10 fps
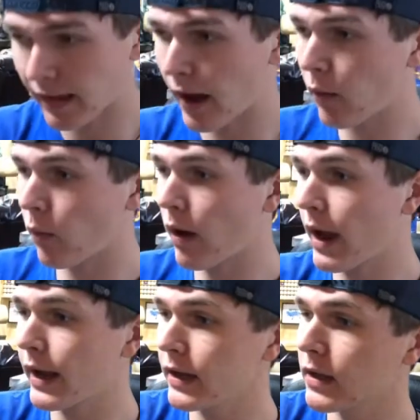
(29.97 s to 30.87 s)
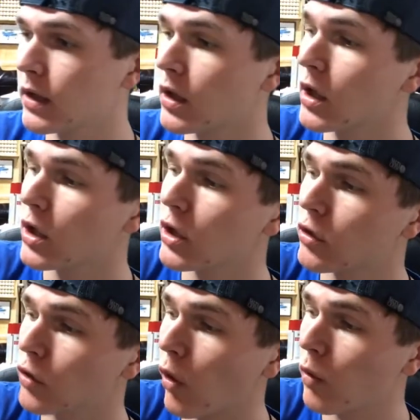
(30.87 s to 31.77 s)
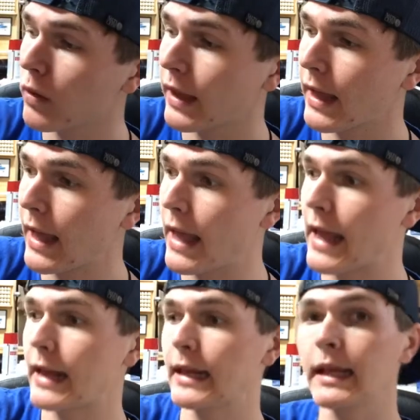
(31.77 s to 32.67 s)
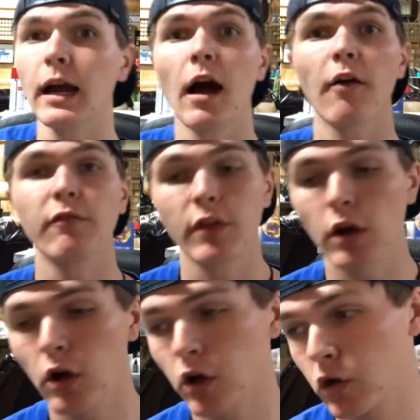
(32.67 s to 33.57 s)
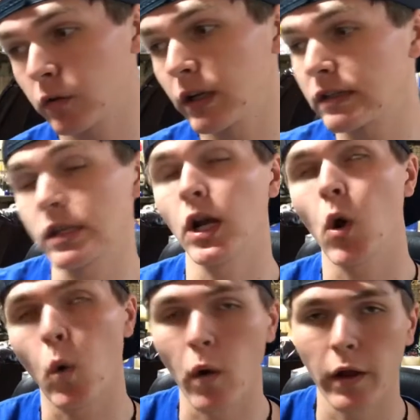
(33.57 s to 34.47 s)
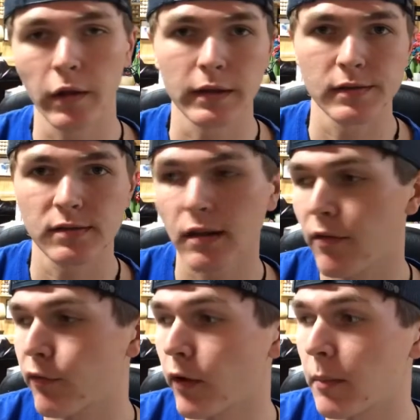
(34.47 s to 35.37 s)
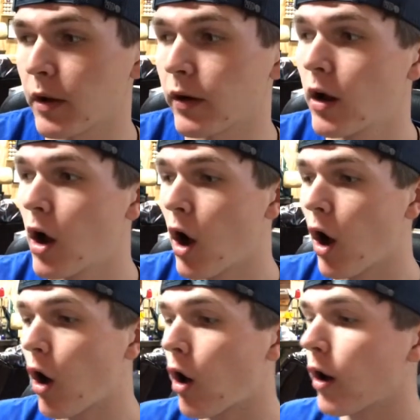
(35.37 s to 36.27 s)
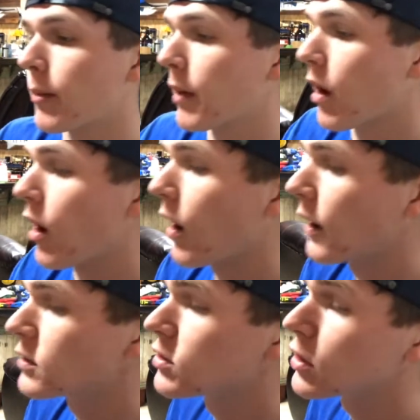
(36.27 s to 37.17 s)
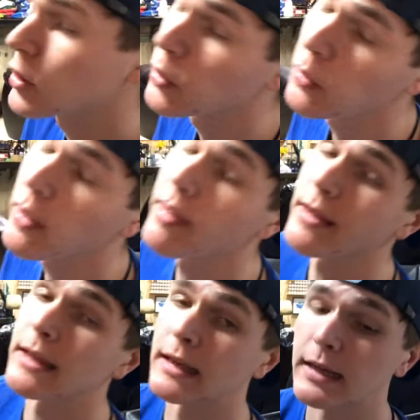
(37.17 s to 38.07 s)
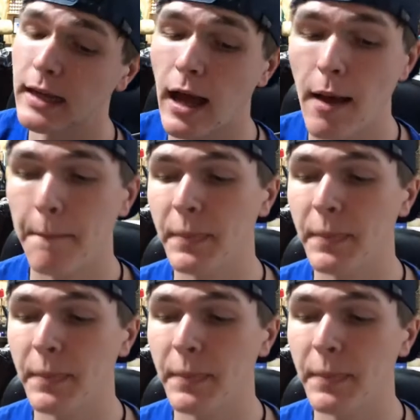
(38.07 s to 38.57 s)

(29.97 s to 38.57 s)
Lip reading: that way you don't get any of the grease and oil and stuff from your arm onto the cup.